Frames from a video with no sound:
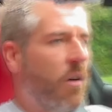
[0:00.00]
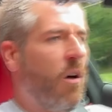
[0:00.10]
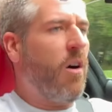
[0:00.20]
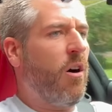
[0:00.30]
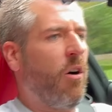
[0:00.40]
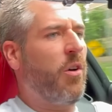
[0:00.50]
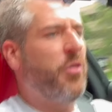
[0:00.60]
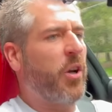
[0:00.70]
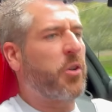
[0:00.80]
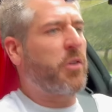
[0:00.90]
Oh,
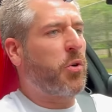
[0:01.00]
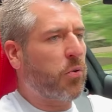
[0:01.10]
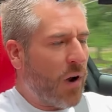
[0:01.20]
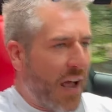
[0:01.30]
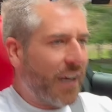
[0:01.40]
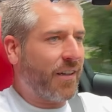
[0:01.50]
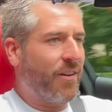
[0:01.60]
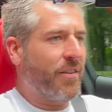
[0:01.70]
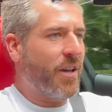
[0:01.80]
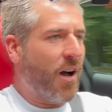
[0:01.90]
the crack
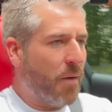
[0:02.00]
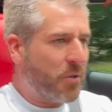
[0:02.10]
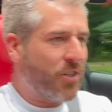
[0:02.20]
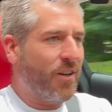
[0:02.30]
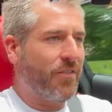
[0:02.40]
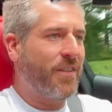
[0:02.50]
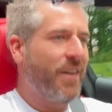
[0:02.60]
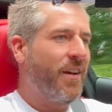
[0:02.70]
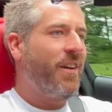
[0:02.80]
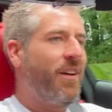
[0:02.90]
on the upshift.
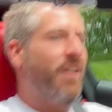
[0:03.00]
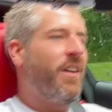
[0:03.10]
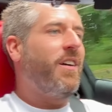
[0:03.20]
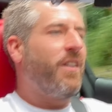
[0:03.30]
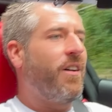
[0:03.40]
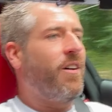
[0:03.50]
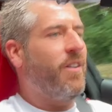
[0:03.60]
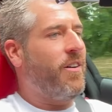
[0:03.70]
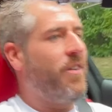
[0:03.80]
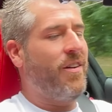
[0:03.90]
Oh.